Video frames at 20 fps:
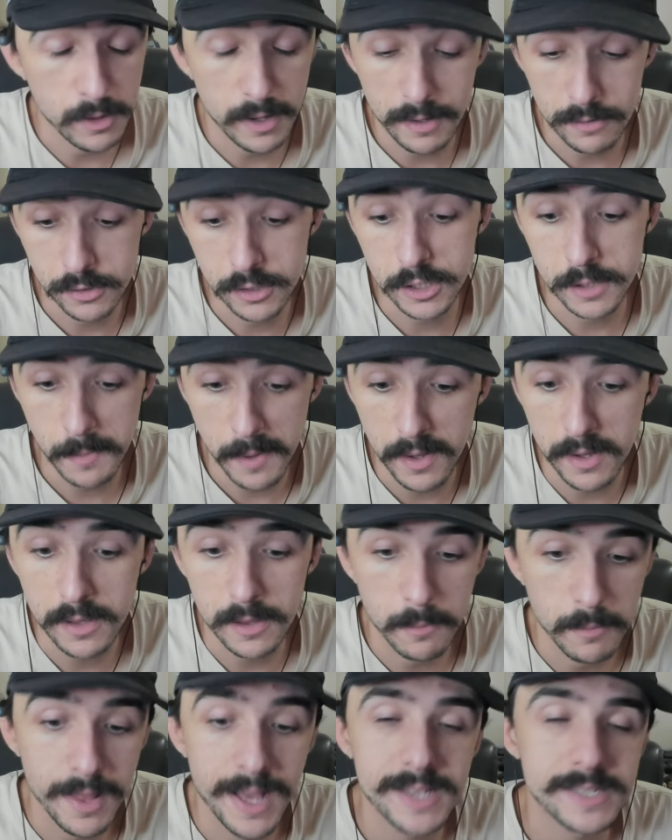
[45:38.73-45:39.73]
I was smelling
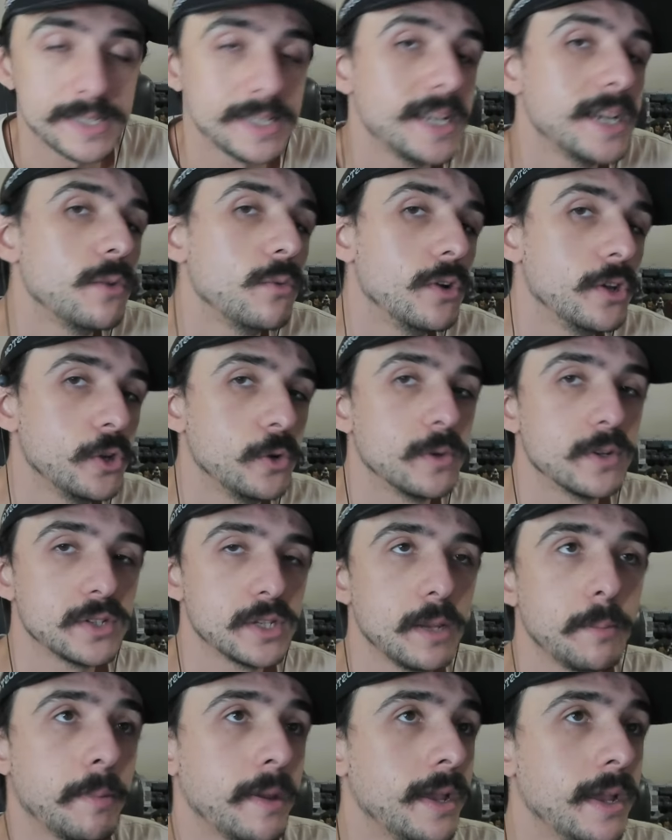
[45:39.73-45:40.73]
them last night while you were
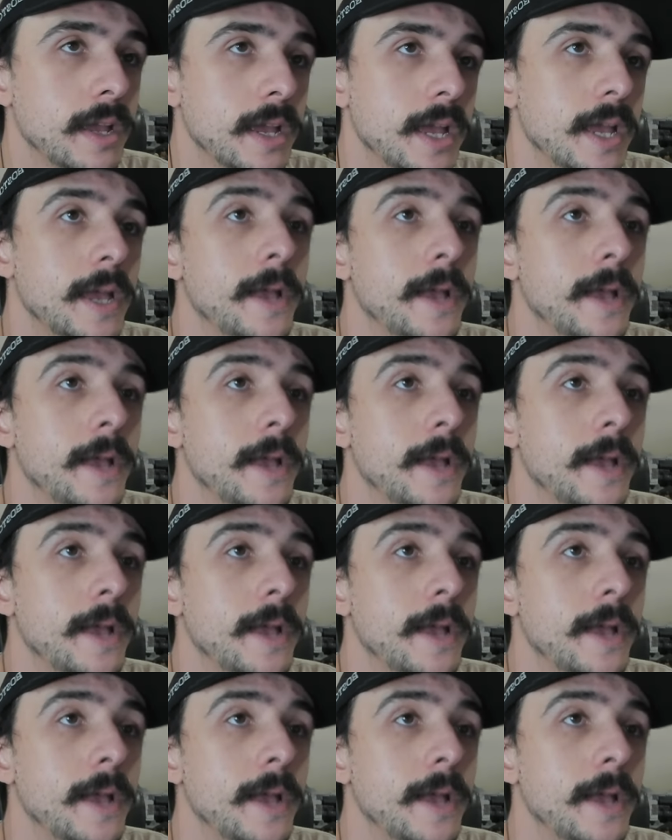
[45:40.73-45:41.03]
sleeping.